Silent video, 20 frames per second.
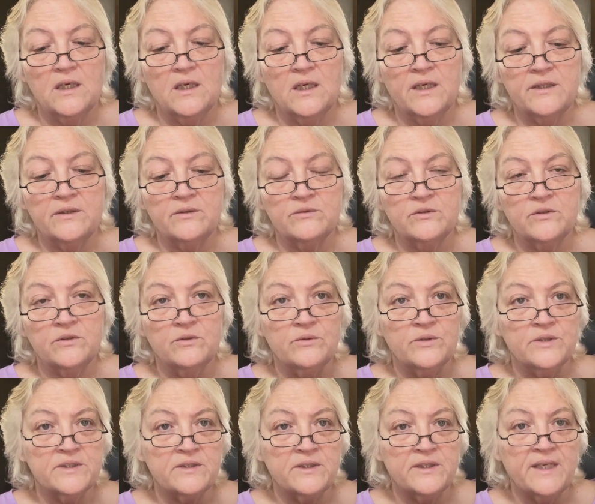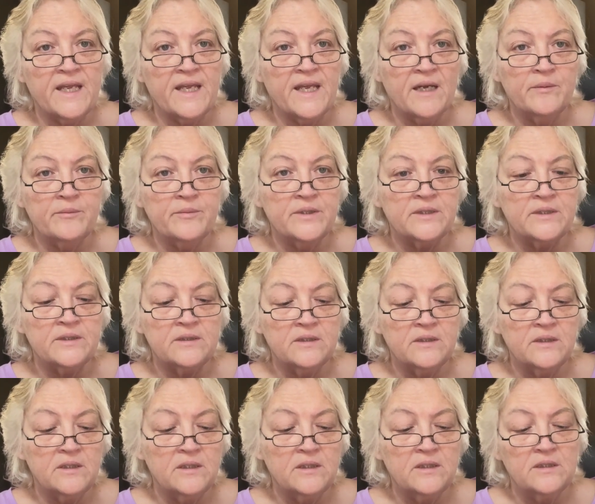I don't know what's going to happen.
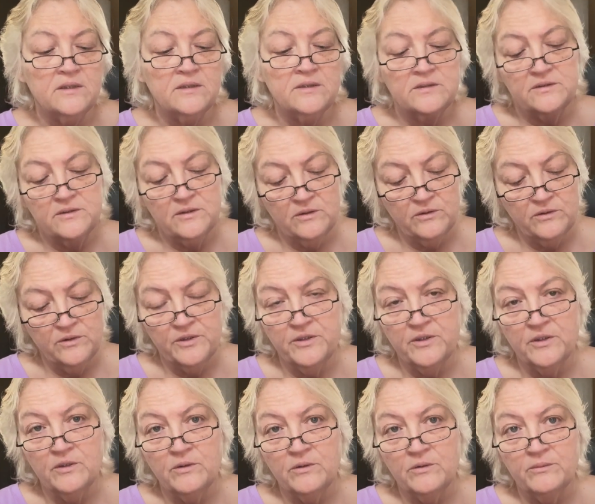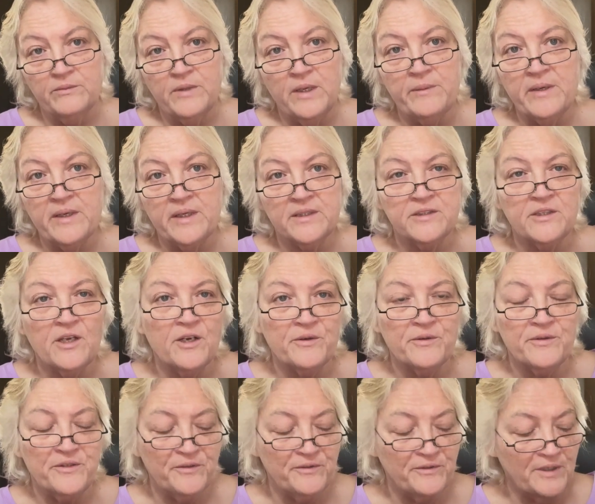So, you know, maybe I could talk with you